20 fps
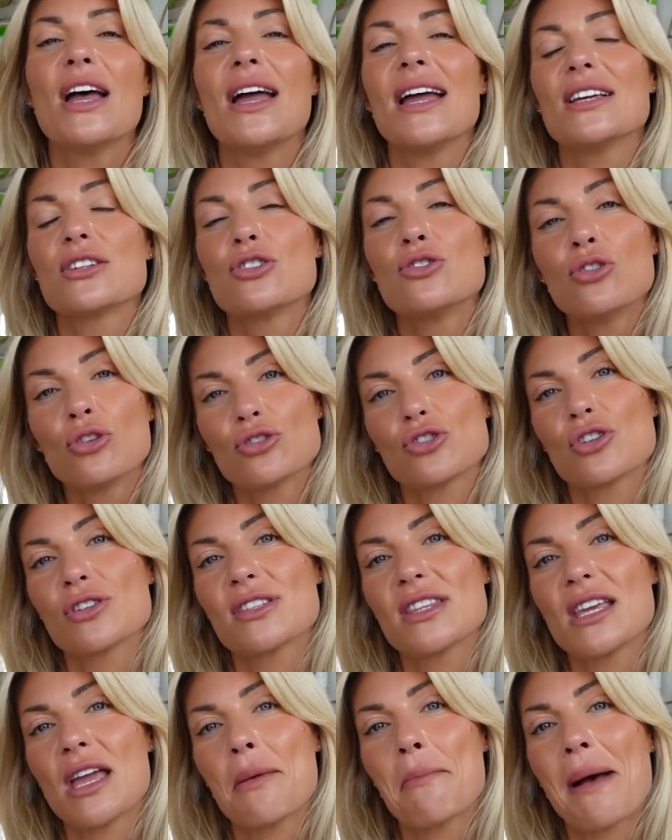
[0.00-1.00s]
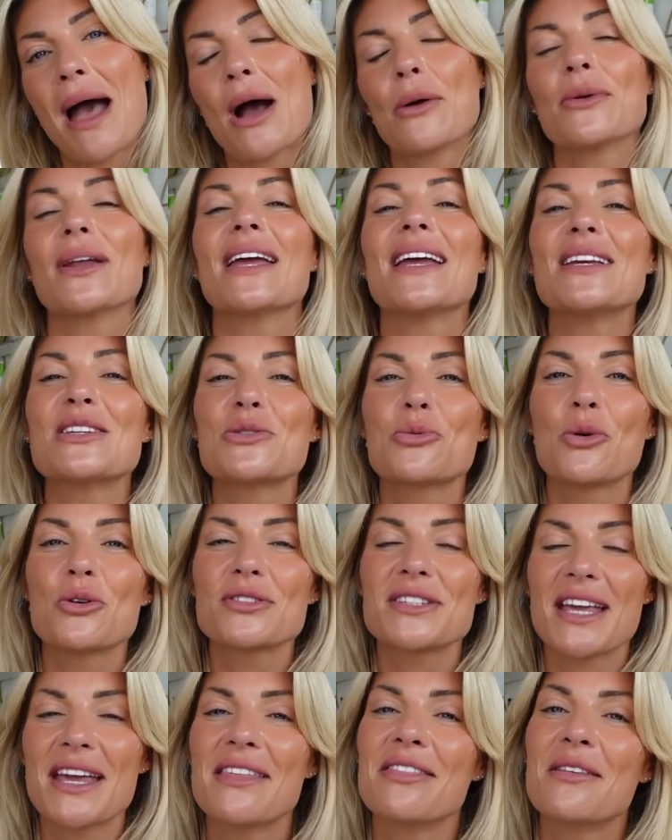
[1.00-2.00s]
It's not just the amount, it's
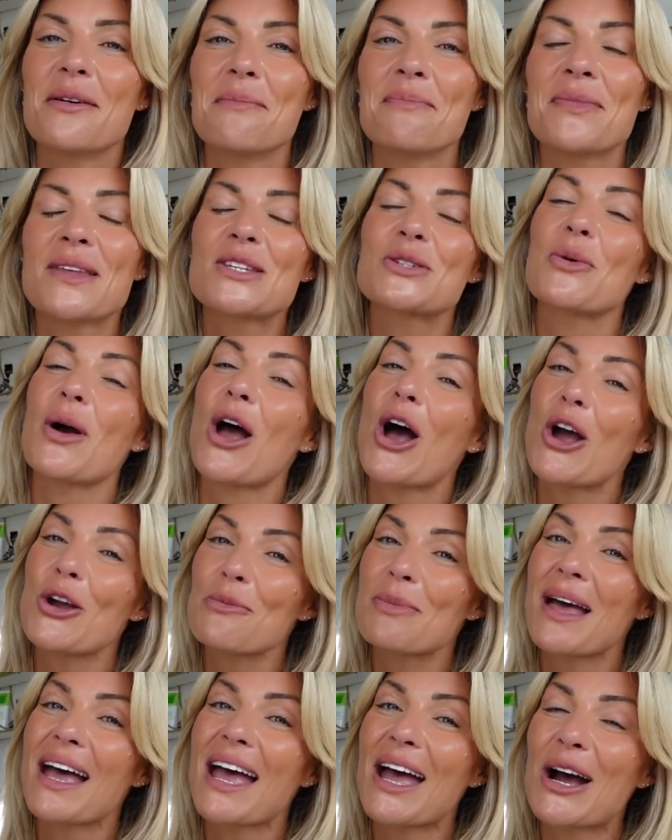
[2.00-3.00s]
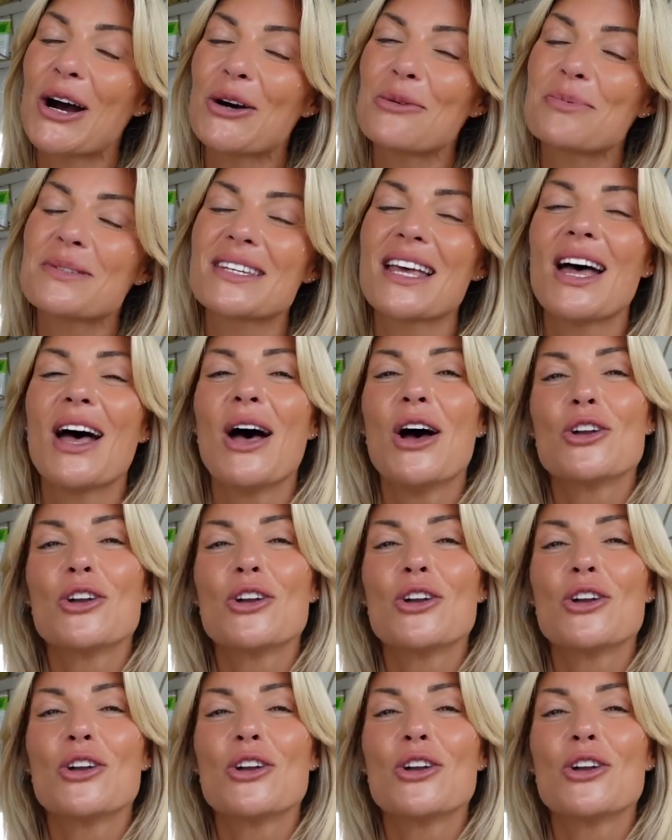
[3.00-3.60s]
what's in them. So I hope that helps.